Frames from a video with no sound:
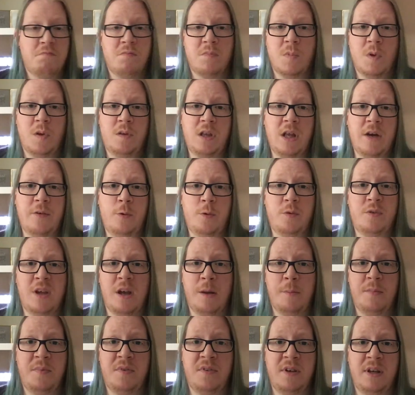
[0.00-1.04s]
the devil
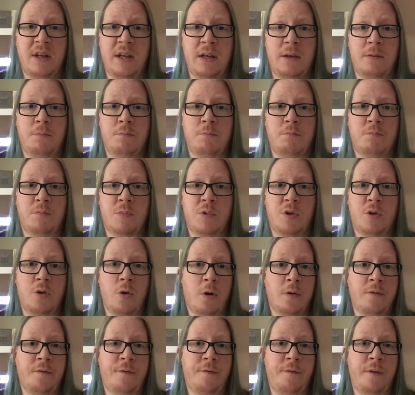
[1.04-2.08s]
tempting,
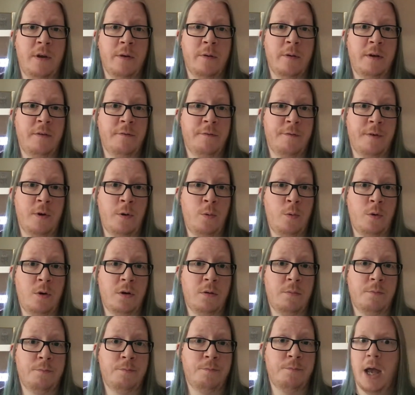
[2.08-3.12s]
God-fearing folk,
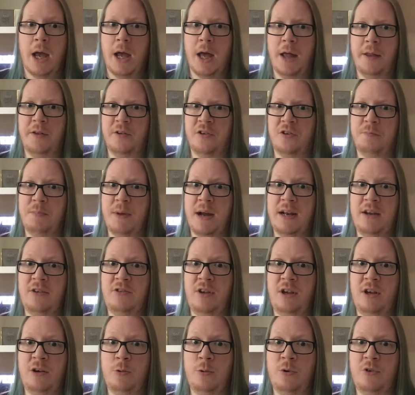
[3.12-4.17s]
the medieval
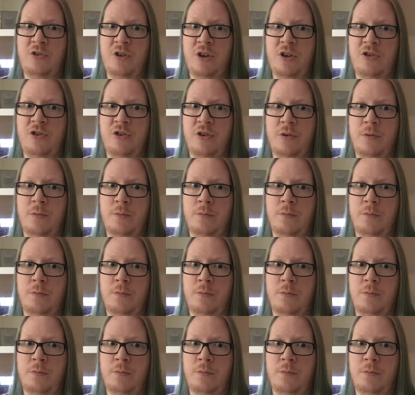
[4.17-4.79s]
Inquisition.